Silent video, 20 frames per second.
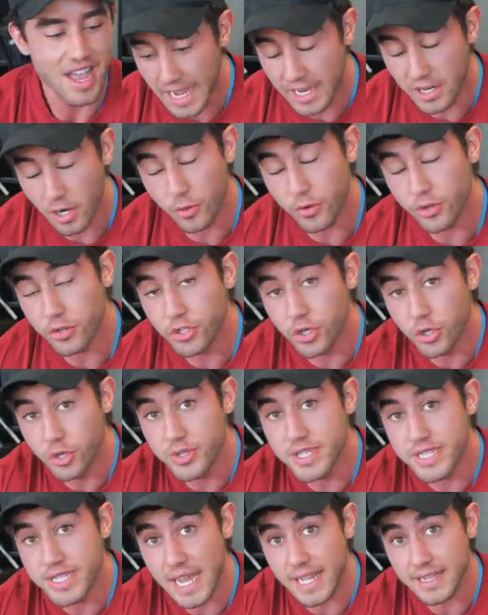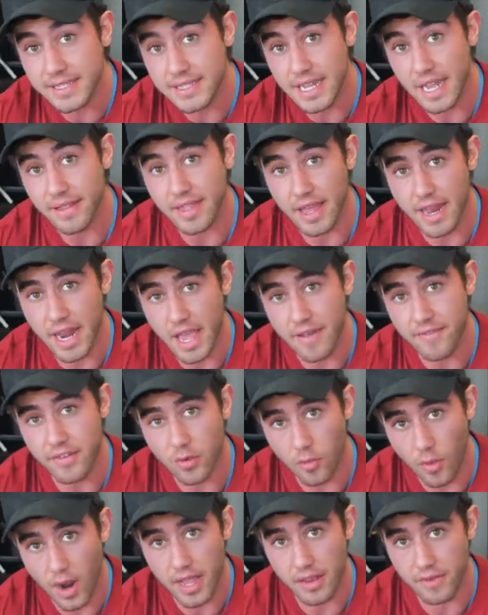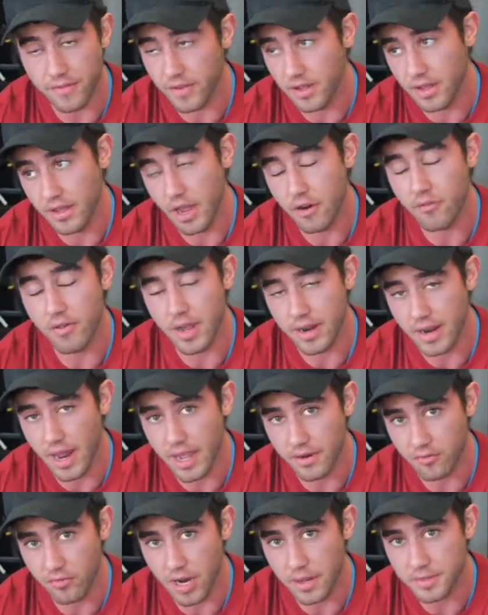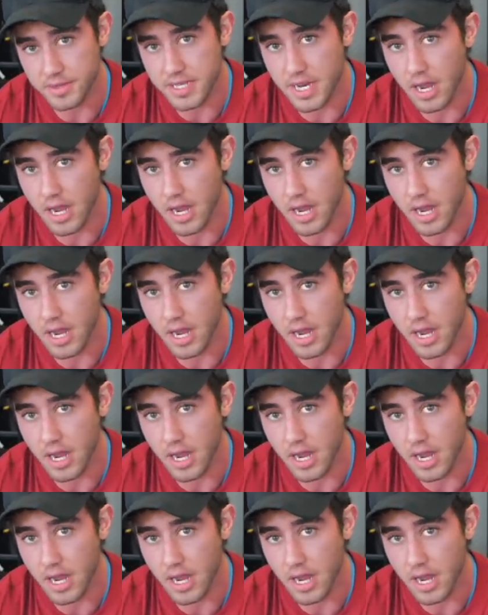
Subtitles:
And I will do 2 sets at that heavy weight for around 8 reps.